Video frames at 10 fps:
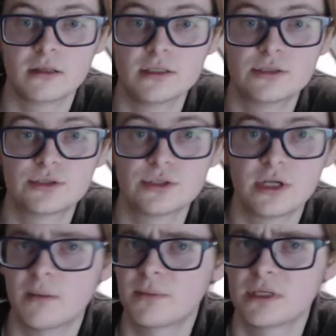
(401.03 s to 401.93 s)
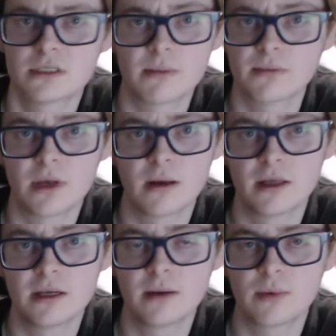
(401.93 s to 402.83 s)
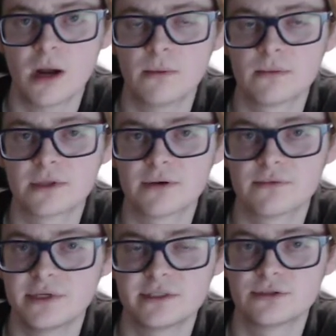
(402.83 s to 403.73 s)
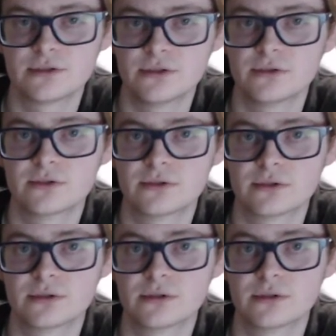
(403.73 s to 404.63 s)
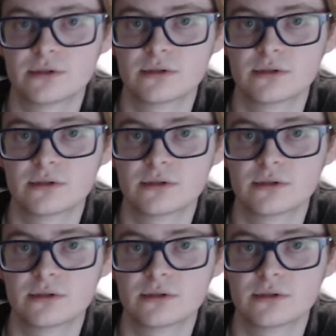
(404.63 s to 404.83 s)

this should not be a problem that they reintroduce.